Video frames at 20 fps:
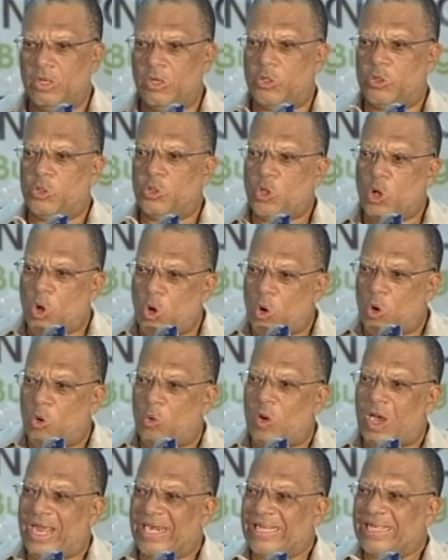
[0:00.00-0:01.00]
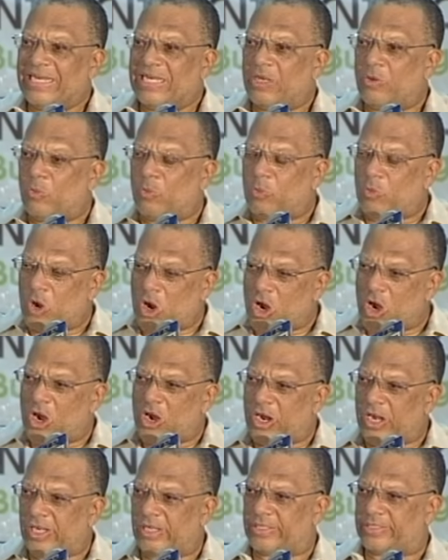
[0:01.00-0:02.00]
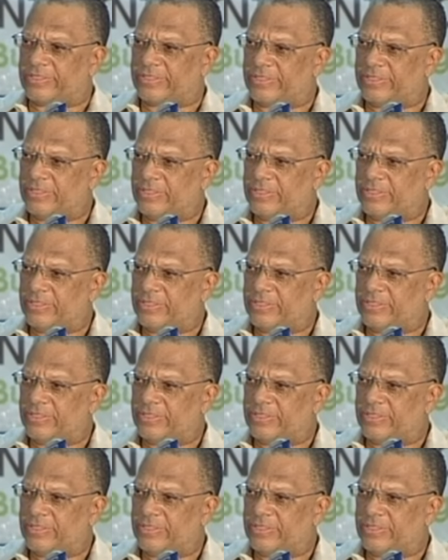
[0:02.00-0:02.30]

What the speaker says: No one in the world